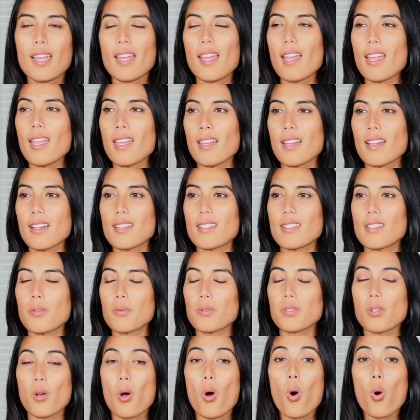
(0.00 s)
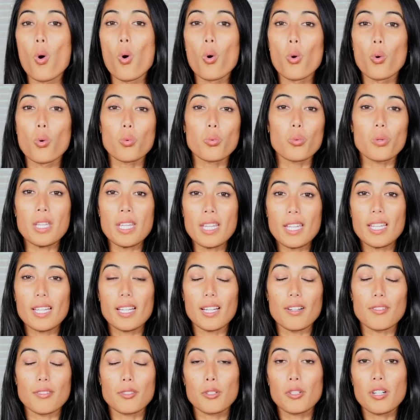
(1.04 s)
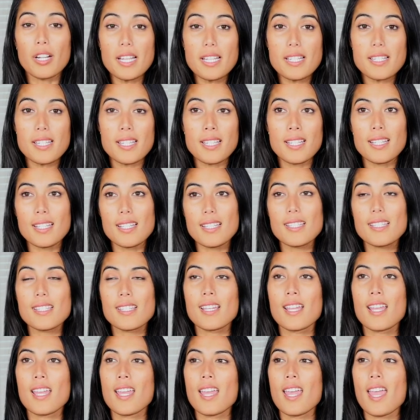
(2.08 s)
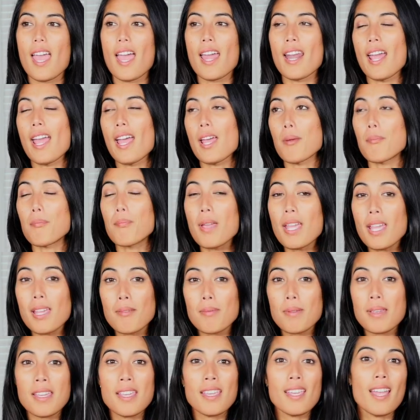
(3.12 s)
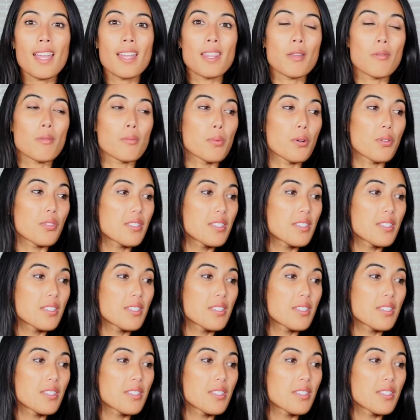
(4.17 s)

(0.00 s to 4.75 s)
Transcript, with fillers: And it was a whole week of craziness, and I had a baby and they were both